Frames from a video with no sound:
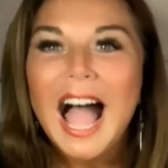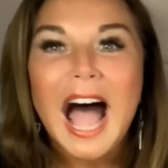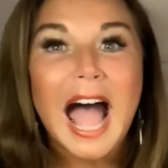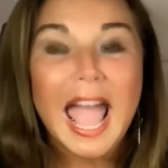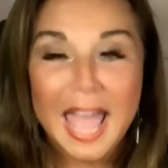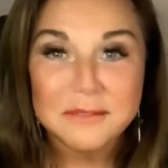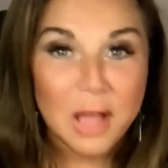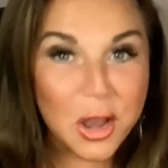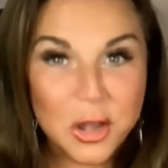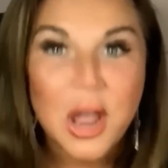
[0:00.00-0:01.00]
I
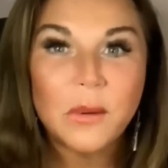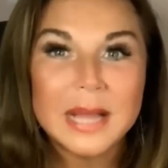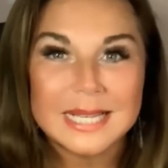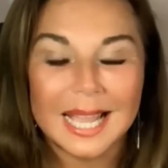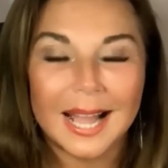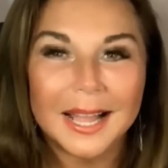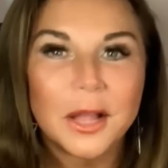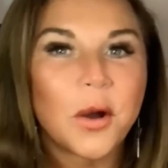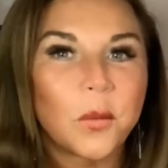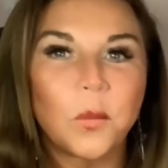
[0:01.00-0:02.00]
have no idea
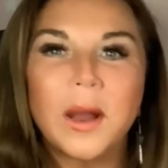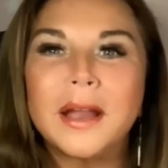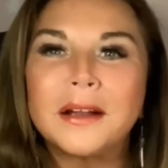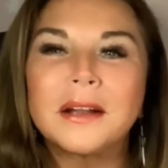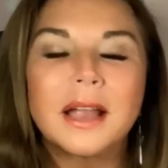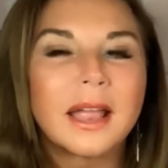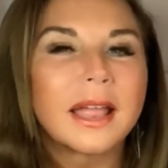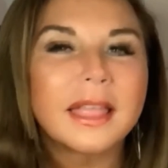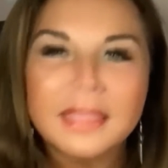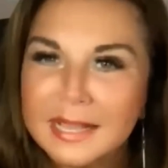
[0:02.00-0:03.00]
where
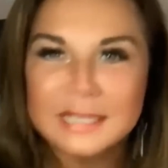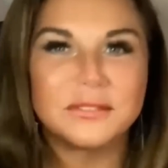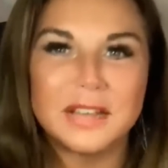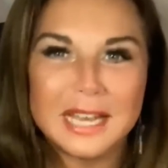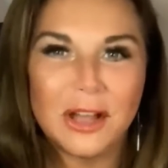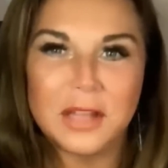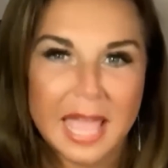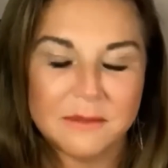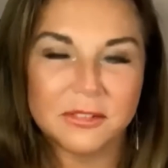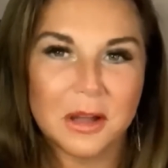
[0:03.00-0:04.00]
this video
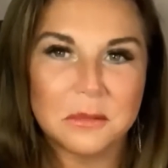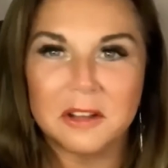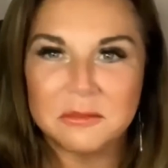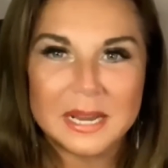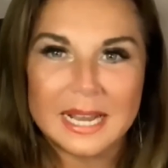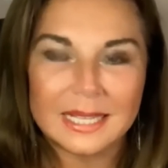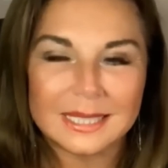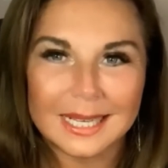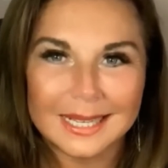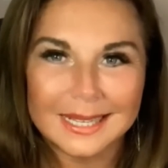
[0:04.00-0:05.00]
came from of me
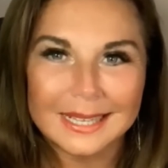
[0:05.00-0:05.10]
dancing.